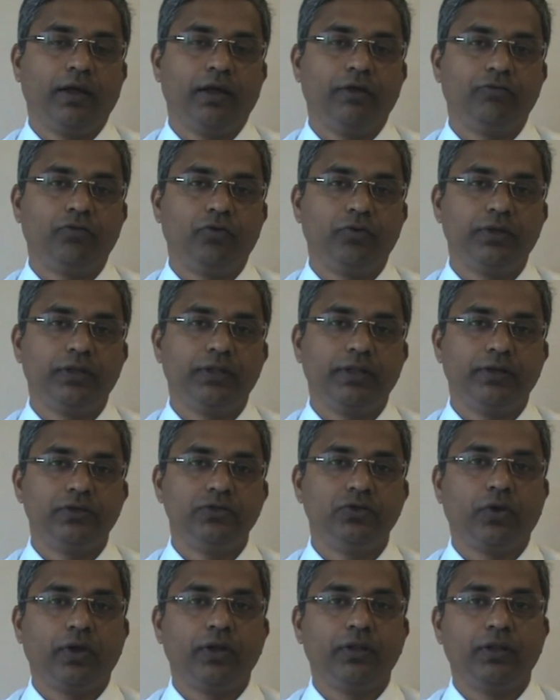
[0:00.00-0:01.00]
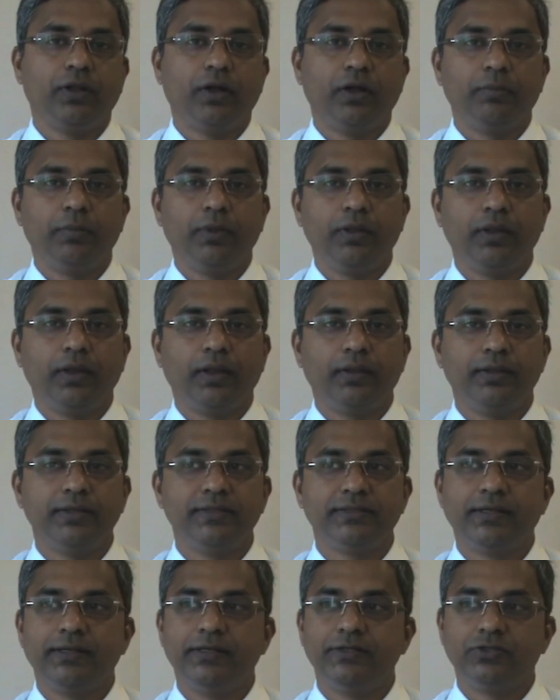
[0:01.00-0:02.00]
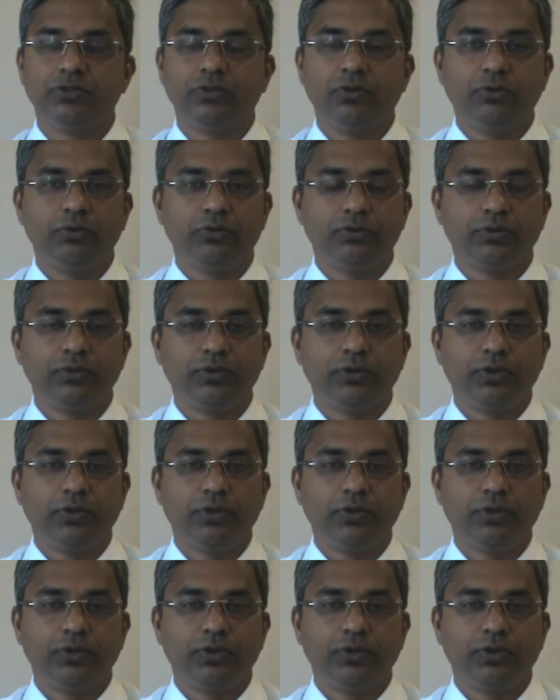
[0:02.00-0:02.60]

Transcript: I found that they had joined the Army and they said it's good.